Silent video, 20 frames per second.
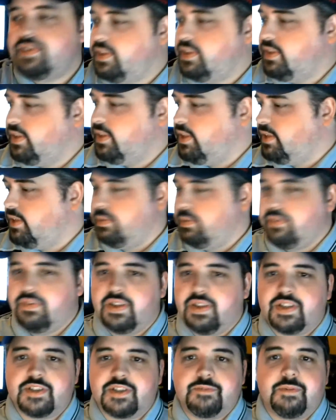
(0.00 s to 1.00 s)
Tonight we've
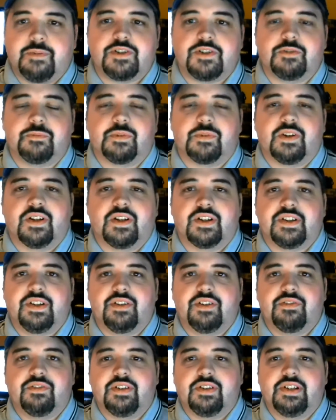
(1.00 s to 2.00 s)
got a special product
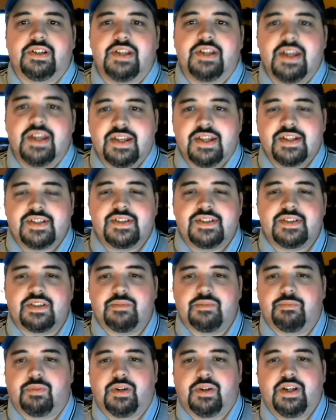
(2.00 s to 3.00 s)
here for you. This is a
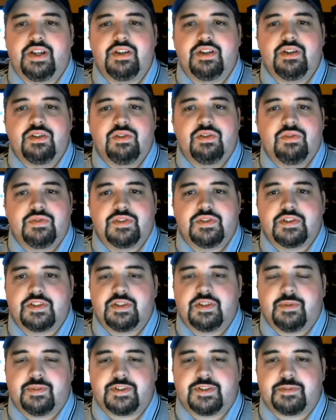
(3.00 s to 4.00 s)
brand new
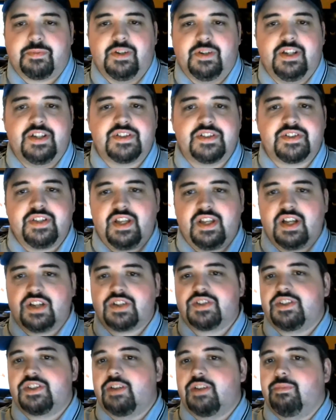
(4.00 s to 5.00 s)

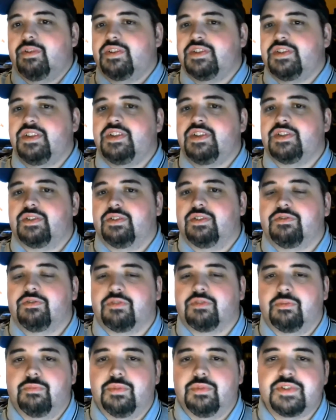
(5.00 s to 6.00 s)
spring/summer seasonal
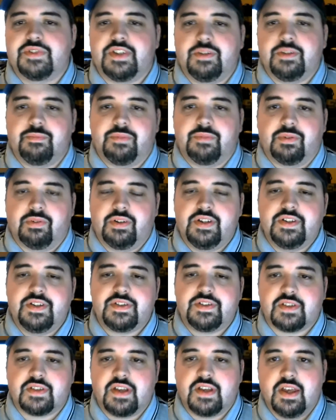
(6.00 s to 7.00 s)
from Moosehead
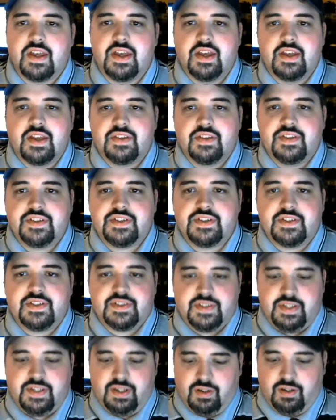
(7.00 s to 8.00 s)
Breweries. This is
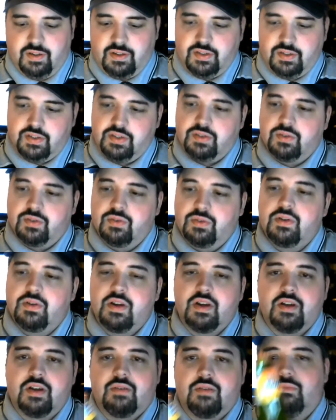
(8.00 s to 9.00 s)
the all-new
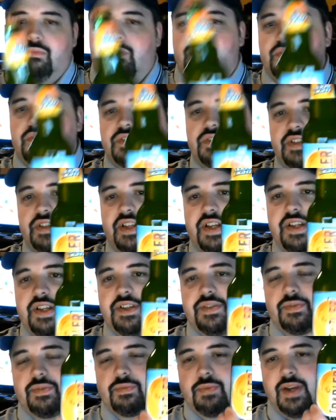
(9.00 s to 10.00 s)
Moose
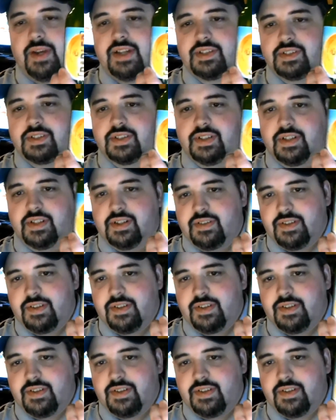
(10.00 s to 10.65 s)
Light Radler.